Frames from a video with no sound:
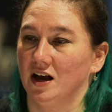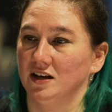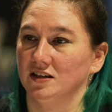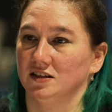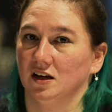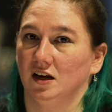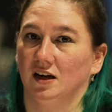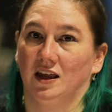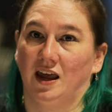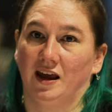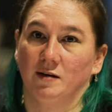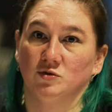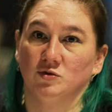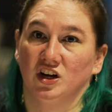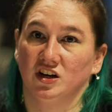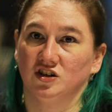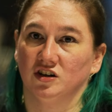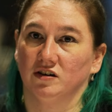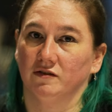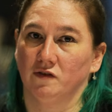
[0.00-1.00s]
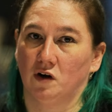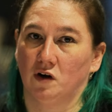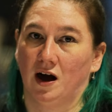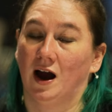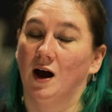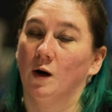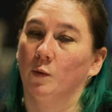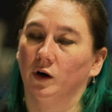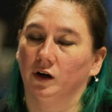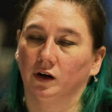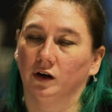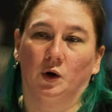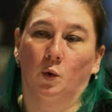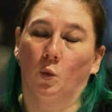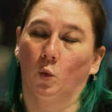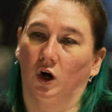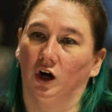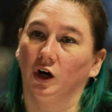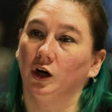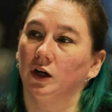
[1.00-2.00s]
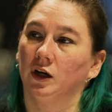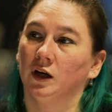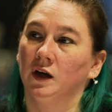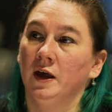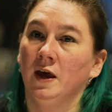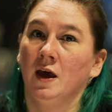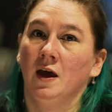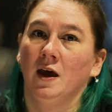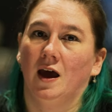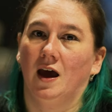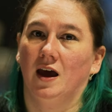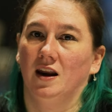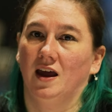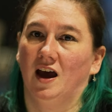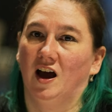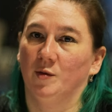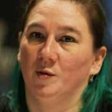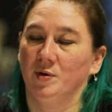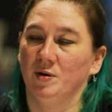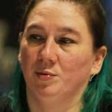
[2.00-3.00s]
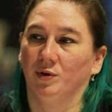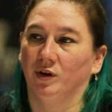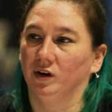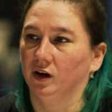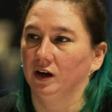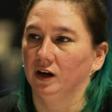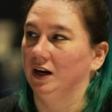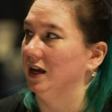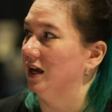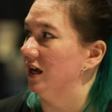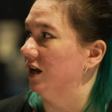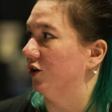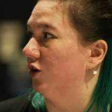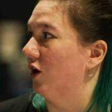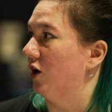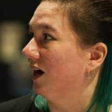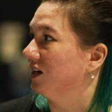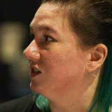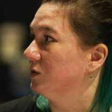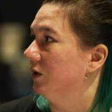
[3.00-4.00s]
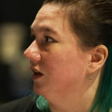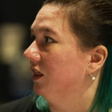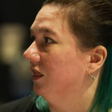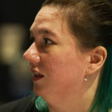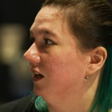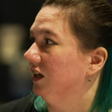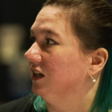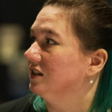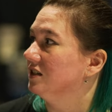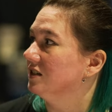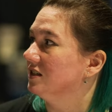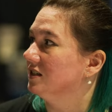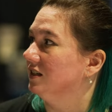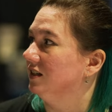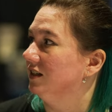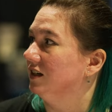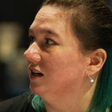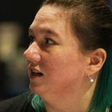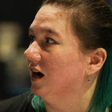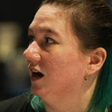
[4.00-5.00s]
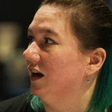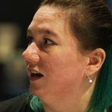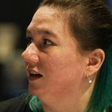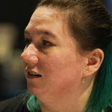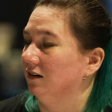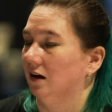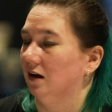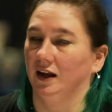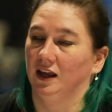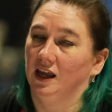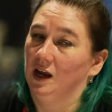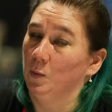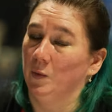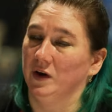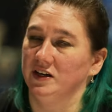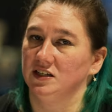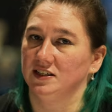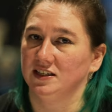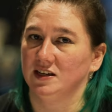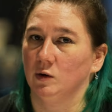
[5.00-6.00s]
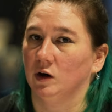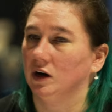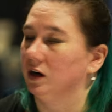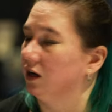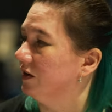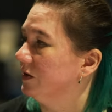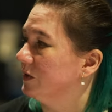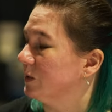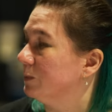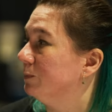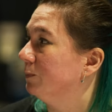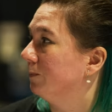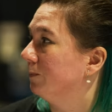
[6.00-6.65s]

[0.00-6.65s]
as a game changer for how we're going to work and how people are going to interact with things. And I, I can't wait to see where it goes.